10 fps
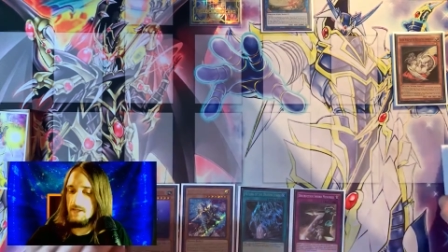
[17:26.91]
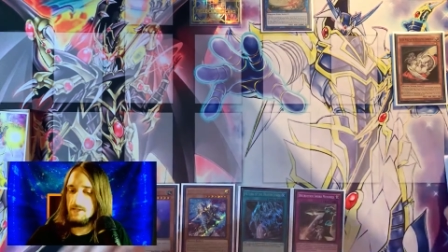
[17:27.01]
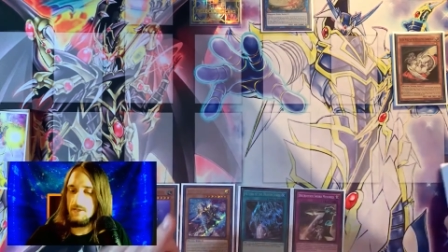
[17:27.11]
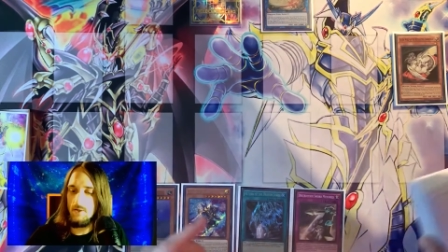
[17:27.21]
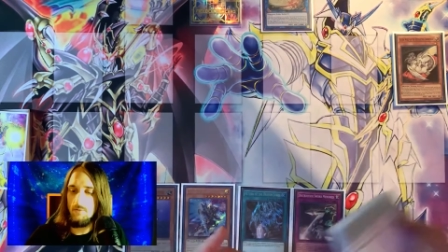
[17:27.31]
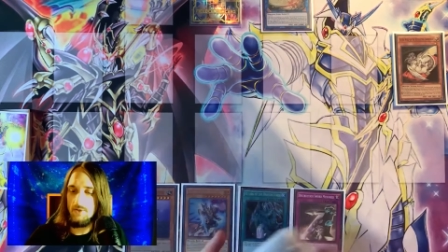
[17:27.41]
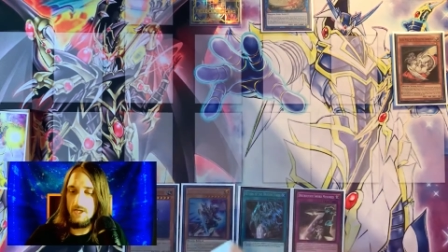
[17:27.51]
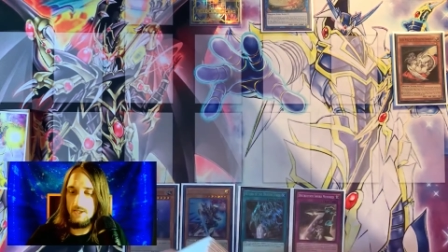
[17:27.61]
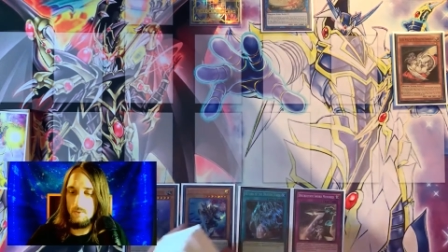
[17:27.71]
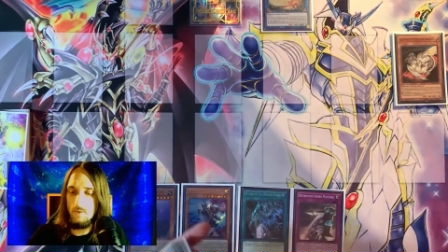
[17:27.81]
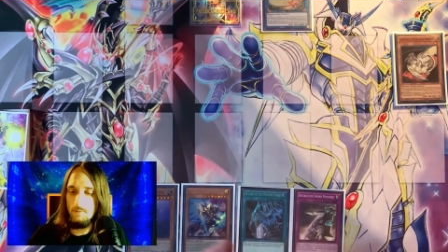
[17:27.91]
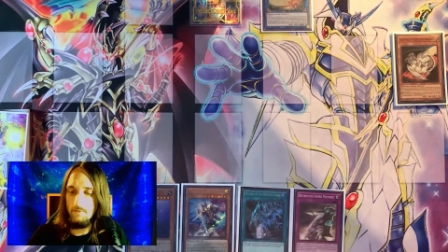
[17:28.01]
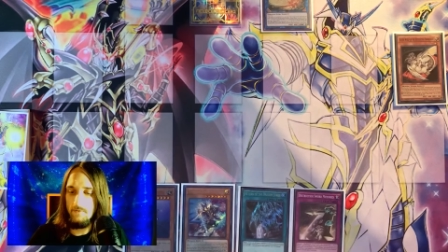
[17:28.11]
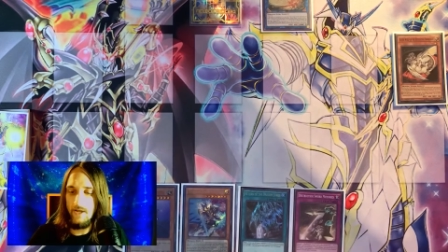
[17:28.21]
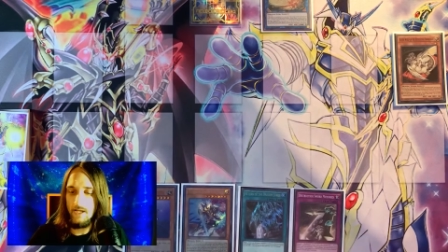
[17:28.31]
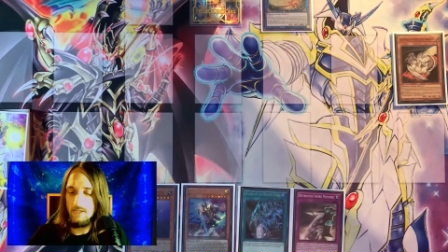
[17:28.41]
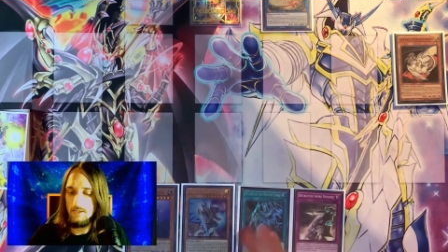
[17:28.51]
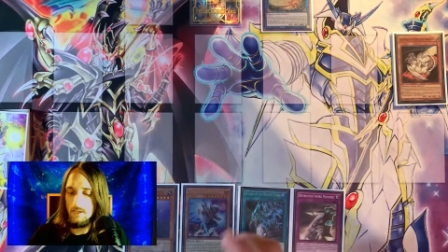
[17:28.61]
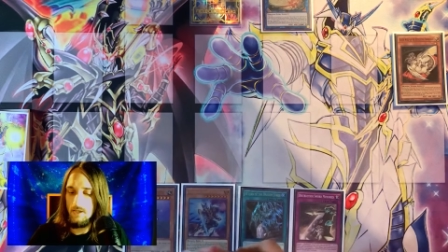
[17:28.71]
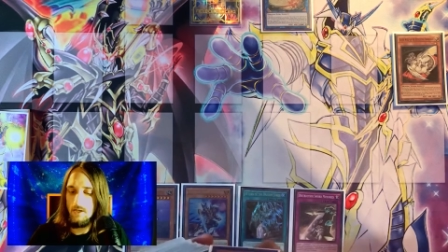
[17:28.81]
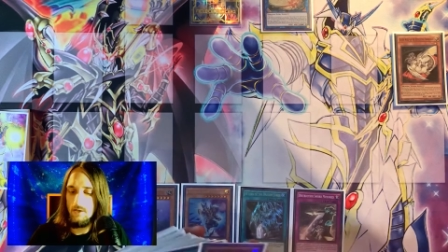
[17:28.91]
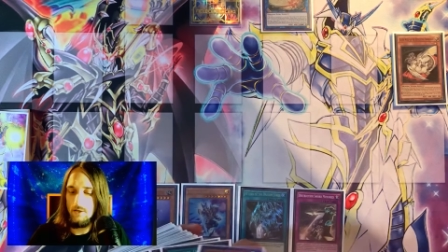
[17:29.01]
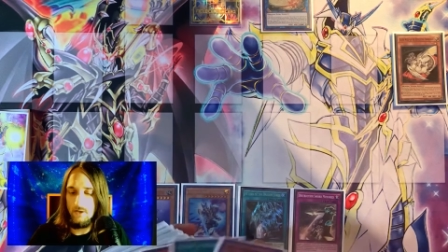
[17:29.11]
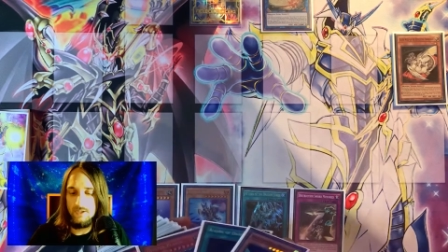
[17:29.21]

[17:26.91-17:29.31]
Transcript: So Protector Whelp effect, you're